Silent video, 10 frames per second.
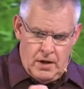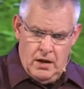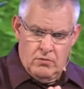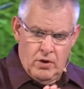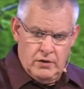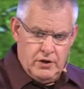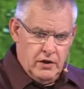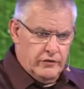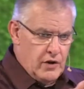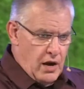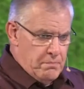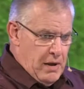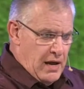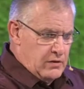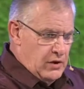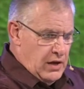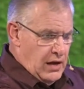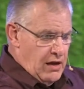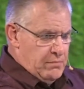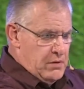And renting is not a bad
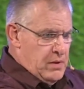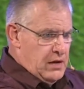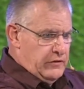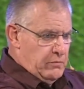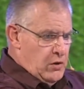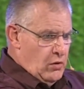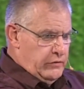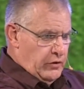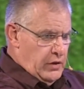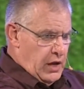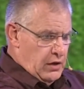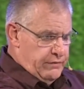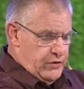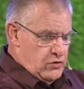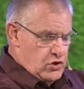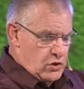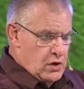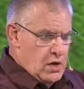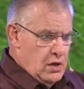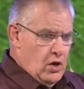thing. Have me make some notes on that in the future.
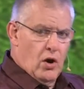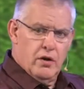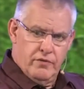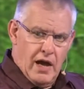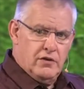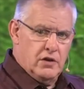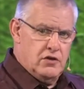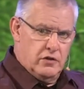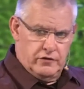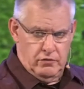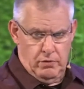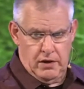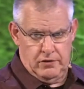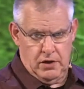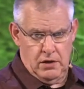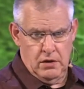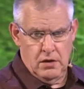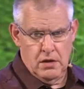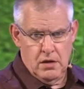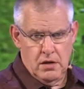There are advantages to renting.
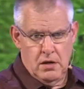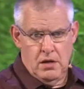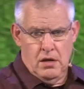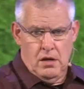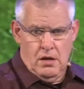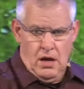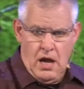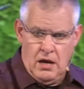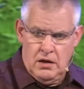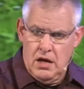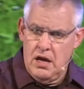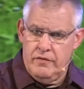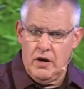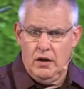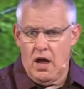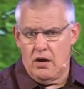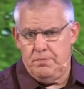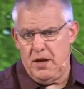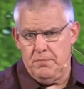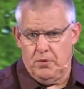And even a lot
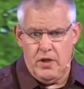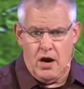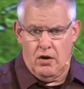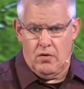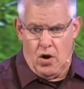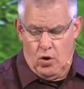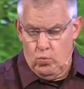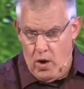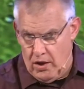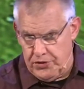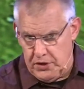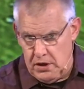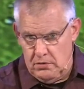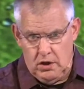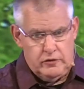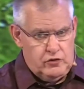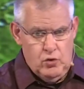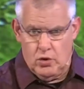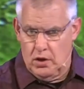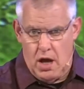of people that are wealthy, that
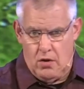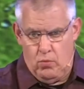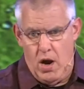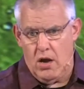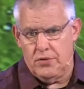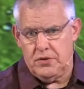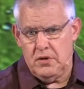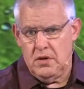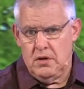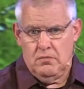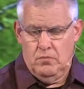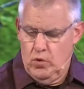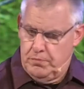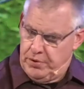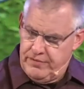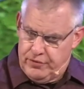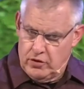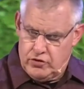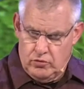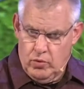steward a lot of wealth, would
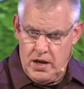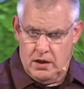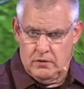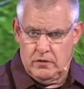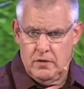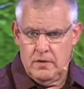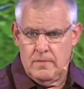prefer to rent.